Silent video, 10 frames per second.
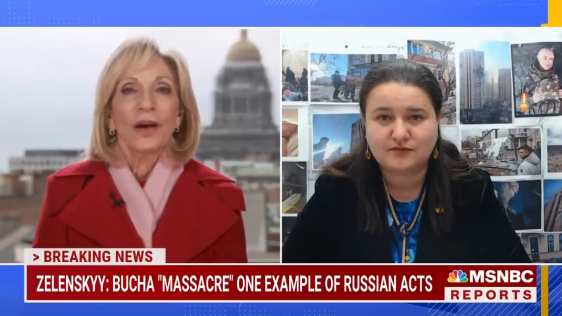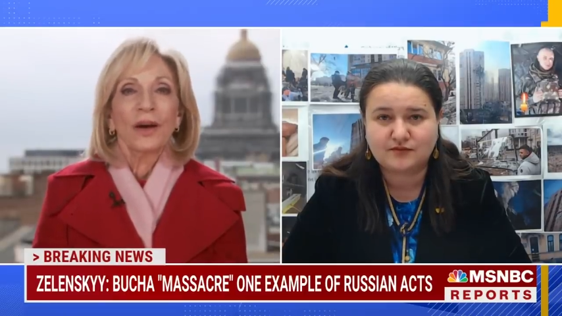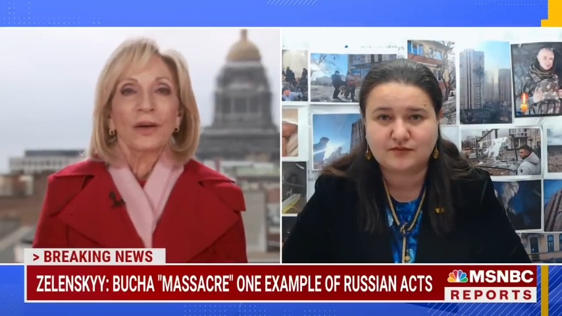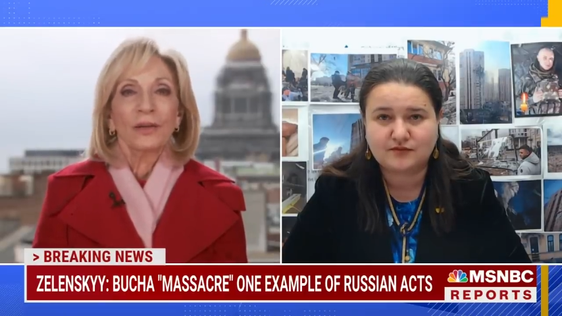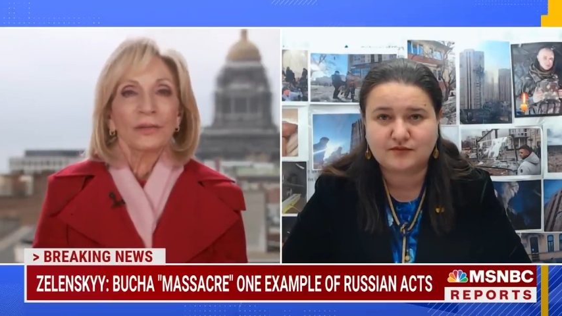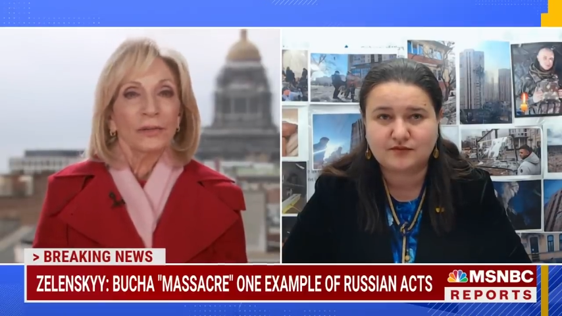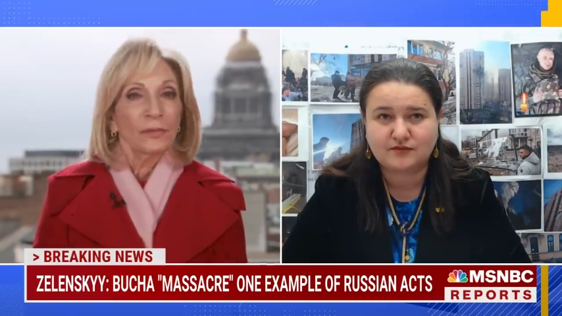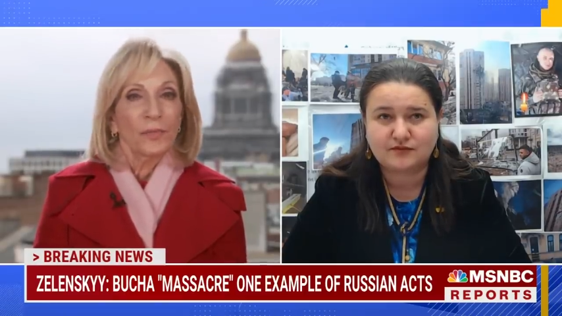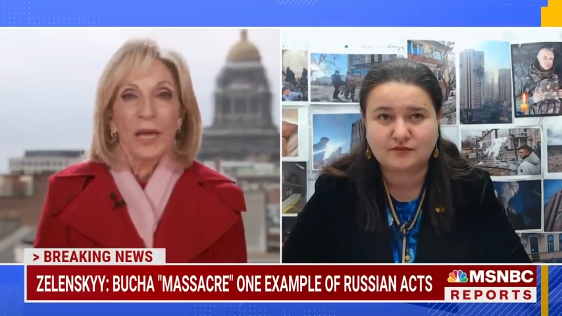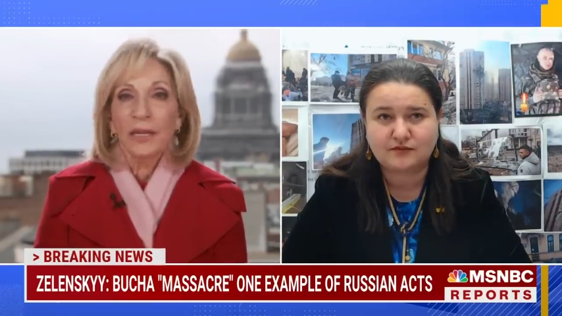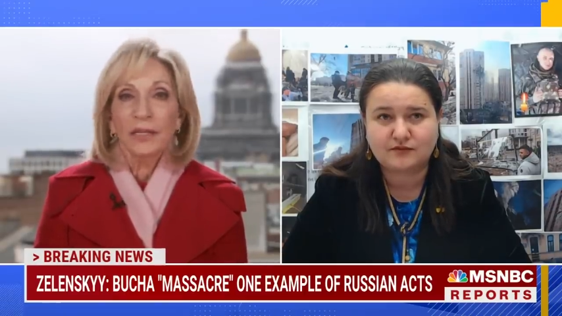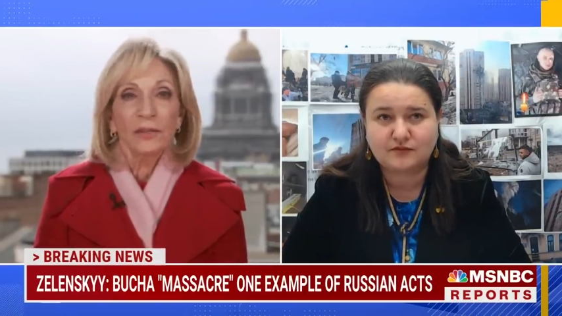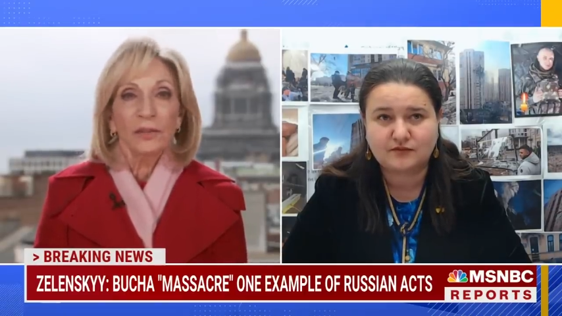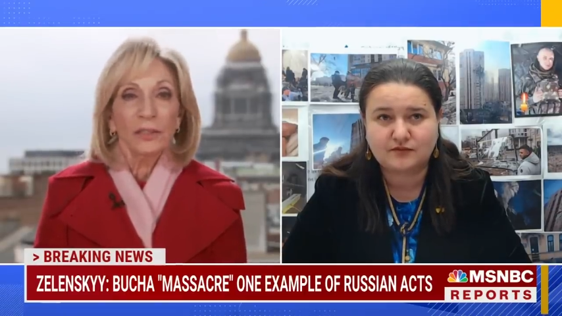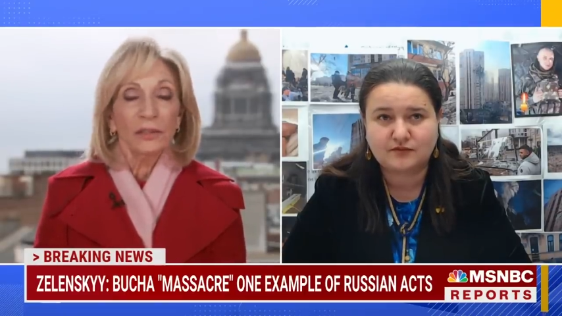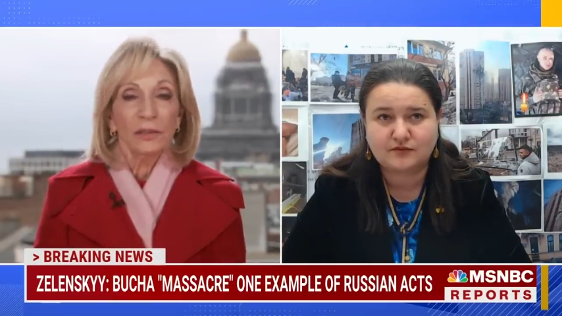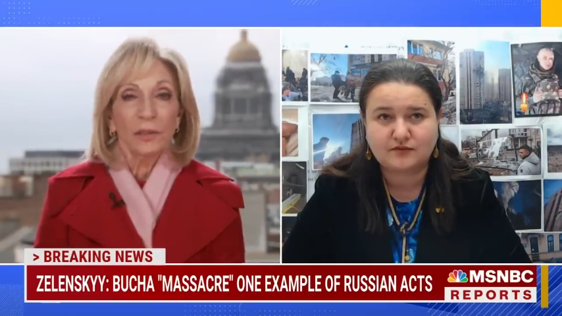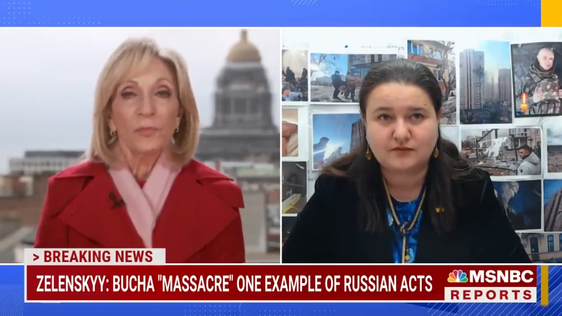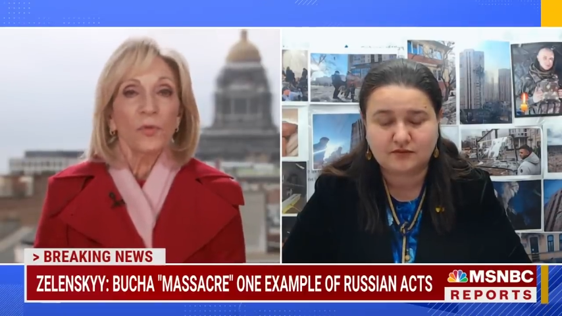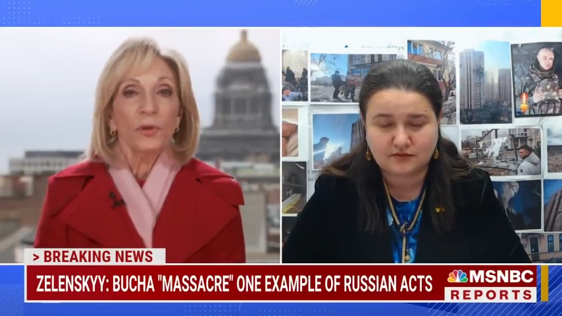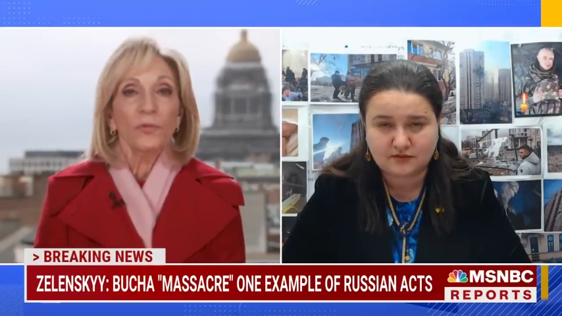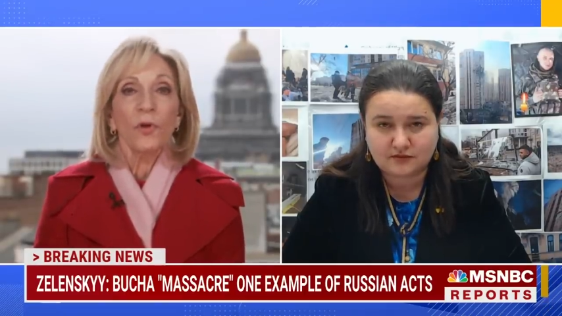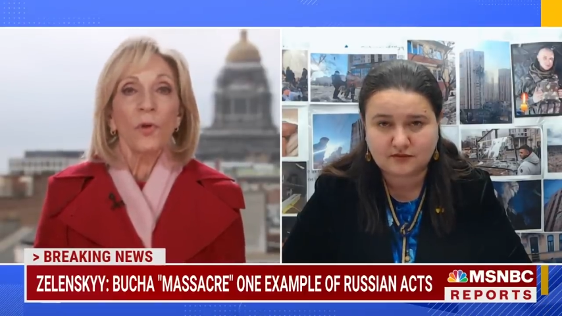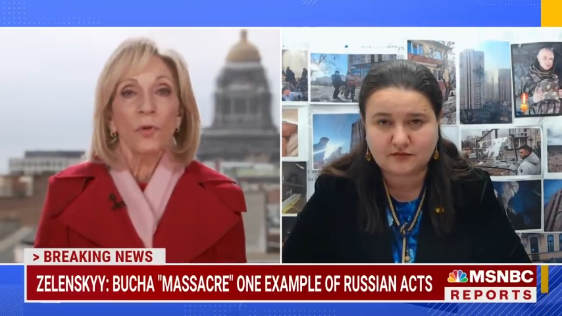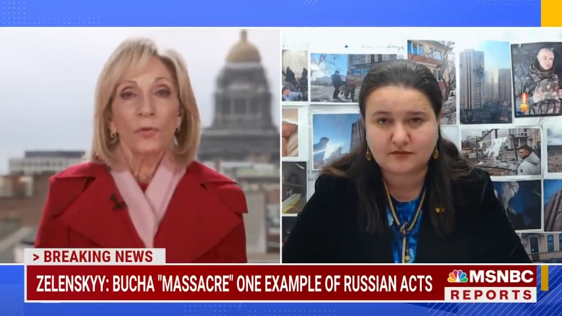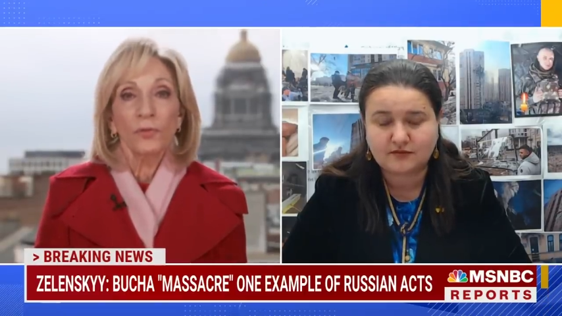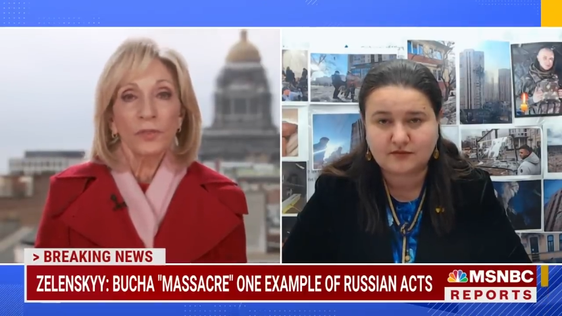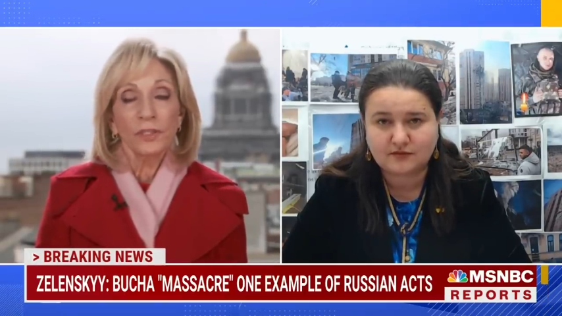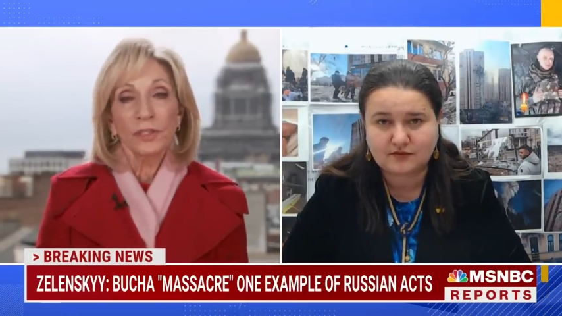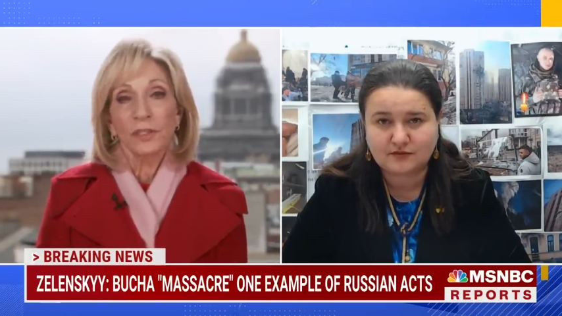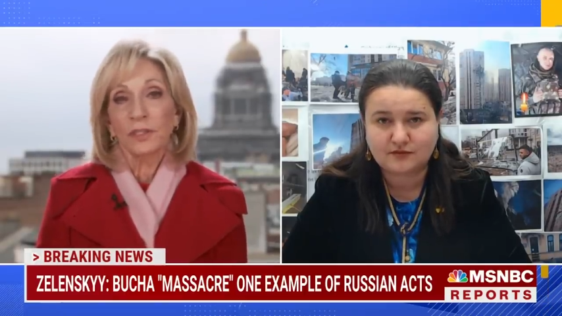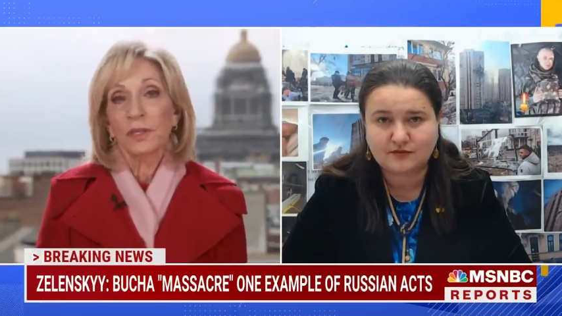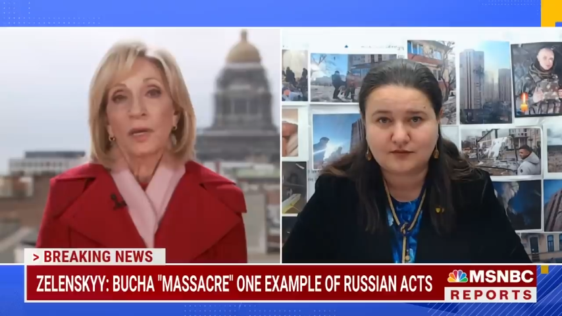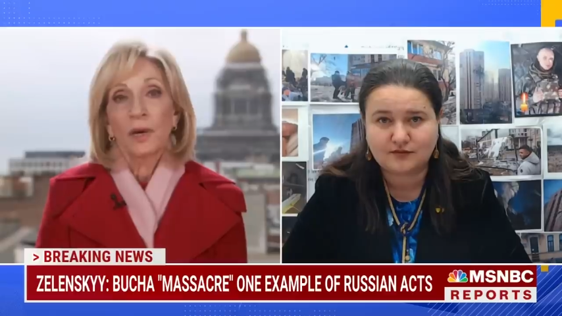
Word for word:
Speaker 1: uh, banning the import of coal, for instance.